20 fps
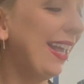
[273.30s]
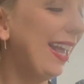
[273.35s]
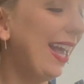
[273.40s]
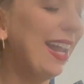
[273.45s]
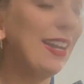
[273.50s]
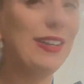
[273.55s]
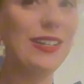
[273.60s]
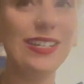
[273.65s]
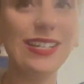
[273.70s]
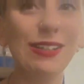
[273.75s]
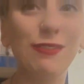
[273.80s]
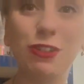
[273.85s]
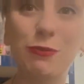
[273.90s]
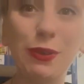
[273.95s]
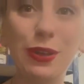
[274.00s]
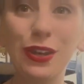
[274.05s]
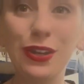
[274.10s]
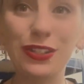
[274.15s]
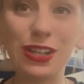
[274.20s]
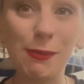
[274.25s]
and it was
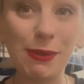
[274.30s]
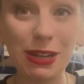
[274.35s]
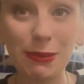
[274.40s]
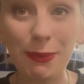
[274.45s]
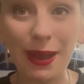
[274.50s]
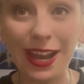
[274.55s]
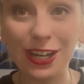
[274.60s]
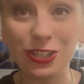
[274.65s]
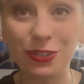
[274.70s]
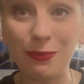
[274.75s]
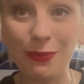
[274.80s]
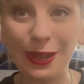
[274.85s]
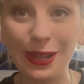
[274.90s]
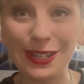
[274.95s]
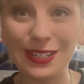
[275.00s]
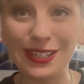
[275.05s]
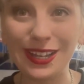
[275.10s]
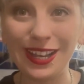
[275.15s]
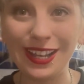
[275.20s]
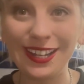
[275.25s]
because I'm an impatient
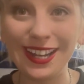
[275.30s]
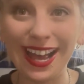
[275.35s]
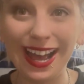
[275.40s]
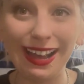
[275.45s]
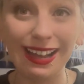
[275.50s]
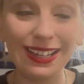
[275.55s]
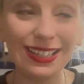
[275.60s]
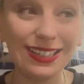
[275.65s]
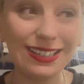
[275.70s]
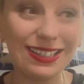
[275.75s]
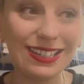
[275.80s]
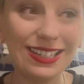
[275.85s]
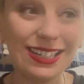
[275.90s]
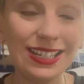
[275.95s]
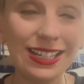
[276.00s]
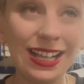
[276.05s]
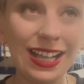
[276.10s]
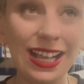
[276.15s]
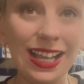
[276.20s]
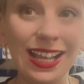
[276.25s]
person and
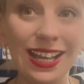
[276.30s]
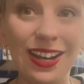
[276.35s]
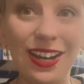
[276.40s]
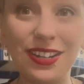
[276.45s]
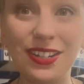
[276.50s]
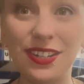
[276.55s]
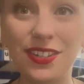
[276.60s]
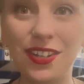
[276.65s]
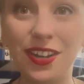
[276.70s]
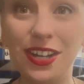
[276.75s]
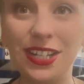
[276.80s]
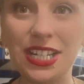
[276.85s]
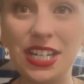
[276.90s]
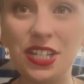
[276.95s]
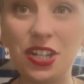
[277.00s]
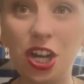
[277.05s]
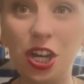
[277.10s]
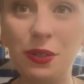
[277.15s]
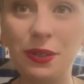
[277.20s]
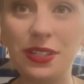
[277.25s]
I decided
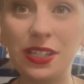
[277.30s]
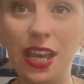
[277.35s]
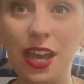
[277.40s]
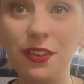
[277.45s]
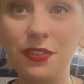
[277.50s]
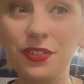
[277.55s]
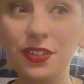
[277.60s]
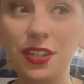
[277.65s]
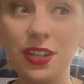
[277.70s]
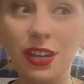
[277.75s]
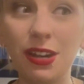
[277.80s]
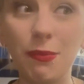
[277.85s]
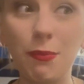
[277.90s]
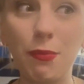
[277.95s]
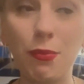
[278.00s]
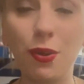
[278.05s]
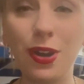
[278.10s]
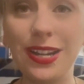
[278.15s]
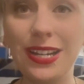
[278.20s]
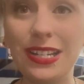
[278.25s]
I was going to
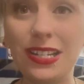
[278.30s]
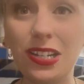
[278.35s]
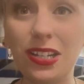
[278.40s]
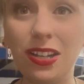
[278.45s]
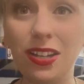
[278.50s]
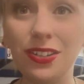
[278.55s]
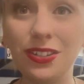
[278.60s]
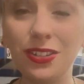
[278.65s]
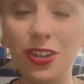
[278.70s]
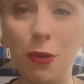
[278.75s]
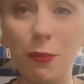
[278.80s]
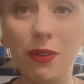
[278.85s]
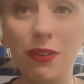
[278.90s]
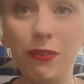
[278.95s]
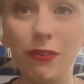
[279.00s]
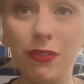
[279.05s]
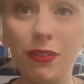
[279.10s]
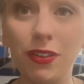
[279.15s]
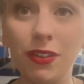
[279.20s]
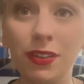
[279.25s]
print on top of
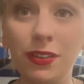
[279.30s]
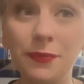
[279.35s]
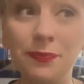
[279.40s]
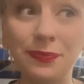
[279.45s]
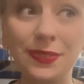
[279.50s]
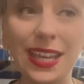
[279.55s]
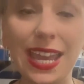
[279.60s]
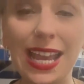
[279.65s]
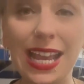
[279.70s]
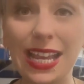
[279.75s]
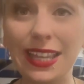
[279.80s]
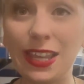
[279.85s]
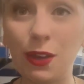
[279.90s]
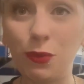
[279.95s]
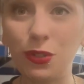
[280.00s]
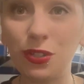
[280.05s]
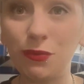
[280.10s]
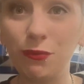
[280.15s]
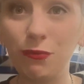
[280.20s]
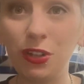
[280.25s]
ink that
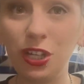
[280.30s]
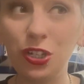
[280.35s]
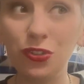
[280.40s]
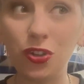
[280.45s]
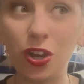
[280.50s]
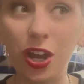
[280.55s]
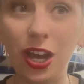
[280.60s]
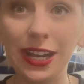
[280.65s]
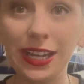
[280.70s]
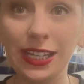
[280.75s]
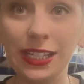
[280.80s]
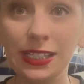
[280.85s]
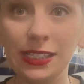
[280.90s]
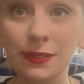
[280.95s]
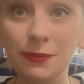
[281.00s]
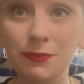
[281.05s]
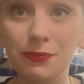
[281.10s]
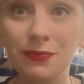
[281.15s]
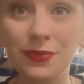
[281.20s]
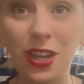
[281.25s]
wasn't fully dry.
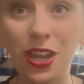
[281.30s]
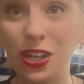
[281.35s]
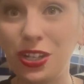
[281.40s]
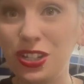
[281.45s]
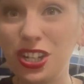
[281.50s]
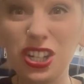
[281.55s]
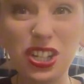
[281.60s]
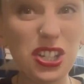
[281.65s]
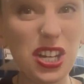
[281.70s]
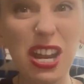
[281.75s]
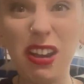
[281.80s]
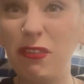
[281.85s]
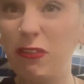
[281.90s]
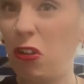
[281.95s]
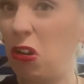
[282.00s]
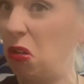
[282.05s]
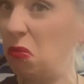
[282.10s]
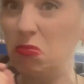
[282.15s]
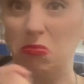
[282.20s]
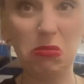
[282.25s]
Like I touched it,
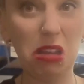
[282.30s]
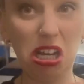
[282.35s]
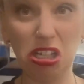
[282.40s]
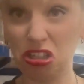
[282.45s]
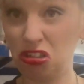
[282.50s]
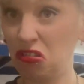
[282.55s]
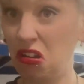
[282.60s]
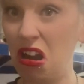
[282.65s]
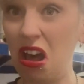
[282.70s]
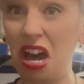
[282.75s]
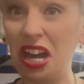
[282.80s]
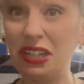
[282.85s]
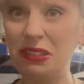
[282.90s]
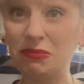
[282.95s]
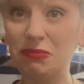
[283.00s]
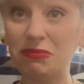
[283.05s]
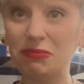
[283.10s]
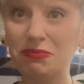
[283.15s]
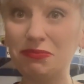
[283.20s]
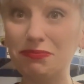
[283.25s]
thought that's dry,
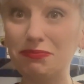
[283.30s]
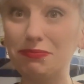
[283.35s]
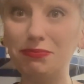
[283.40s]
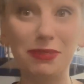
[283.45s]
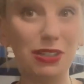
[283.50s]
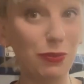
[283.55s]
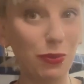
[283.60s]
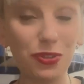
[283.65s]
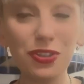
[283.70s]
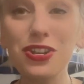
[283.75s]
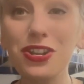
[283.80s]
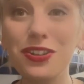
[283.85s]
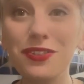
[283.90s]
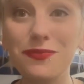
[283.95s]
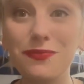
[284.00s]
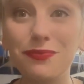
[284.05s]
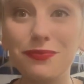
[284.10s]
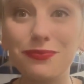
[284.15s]
it wasn't.